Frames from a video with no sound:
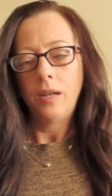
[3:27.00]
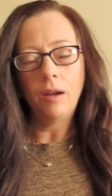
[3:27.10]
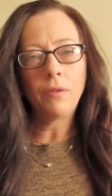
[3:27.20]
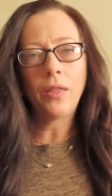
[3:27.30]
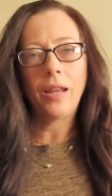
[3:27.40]

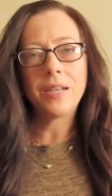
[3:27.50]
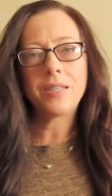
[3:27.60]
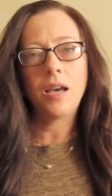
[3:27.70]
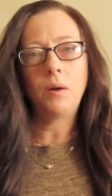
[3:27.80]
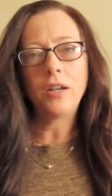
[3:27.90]
nevertheless,
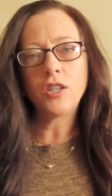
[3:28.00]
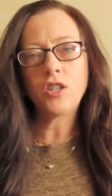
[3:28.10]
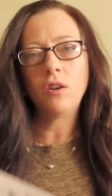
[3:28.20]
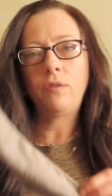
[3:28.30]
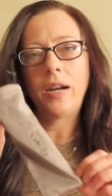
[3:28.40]
though, I
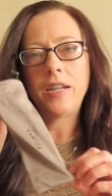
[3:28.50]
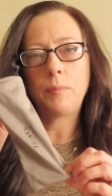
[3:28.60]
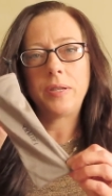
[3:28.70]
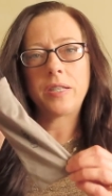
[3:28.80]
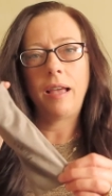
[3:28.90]
just don't find it
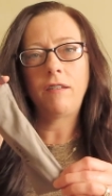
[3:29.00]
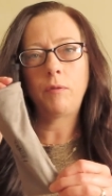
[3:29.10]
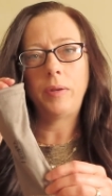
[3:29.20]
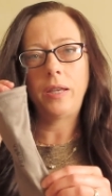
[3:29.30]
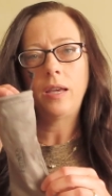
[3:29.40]
to be safe
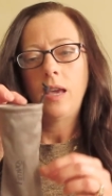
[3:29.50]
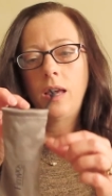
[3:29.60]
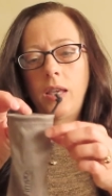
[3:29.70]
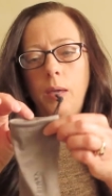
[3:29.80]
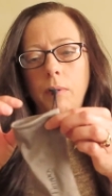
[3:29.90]
to be
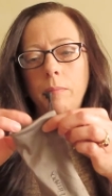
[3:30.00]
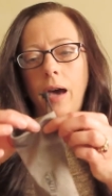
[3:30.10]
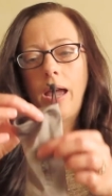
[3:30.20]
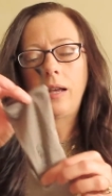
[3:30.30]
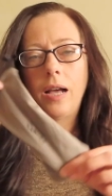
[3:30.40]
keeping
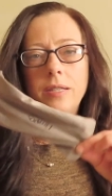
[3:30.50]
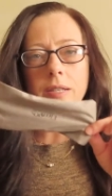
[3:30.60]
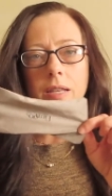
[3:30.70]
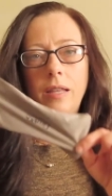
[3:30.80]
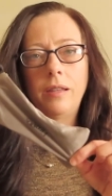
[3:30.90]
my
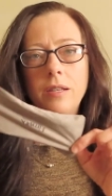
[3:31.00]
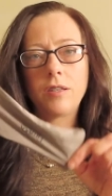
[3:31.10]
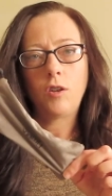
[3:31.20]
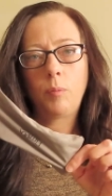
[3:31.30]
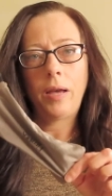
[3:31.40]
eyeglasses in
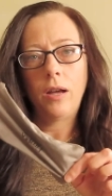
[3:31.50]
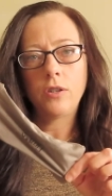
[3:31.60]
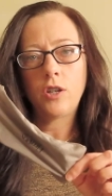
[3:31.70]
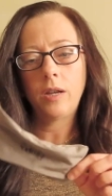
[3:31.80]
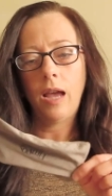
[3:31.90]
this little
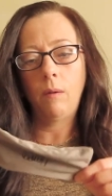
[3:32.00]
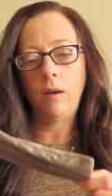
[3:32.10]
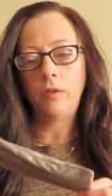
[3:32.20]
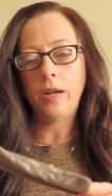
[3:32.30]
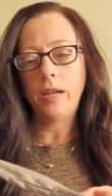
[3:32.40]
pouch.
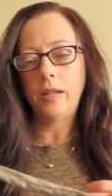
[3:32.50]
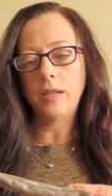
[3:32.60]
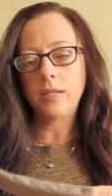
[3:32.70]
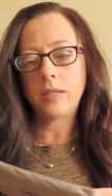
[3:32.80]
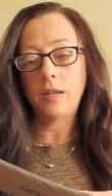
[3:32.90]
However, it
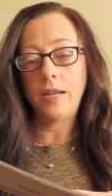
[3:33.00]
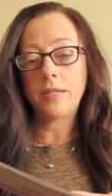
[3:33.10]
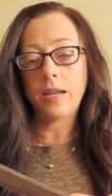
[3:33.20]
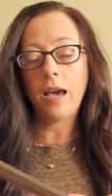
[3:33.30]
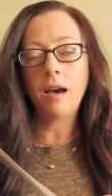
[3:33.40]
is
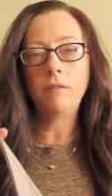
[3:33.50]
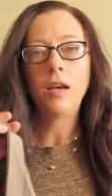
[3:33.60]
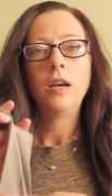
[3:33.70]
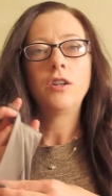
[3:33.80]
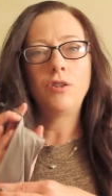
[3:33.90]
nice to have
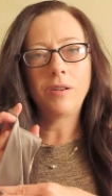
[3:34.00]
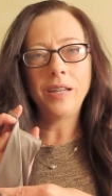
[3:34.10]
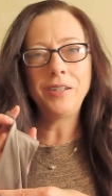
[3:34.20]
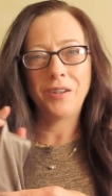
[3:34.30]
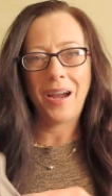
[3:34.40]
to
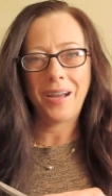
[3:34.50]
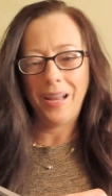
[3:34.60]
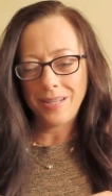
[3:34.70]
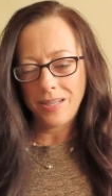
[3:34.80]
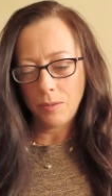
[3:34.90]
clean your
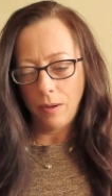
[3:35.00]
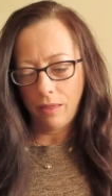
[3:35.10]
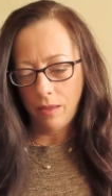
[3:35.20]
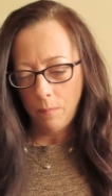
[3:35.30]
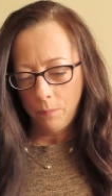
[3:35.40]
eyeglasses with.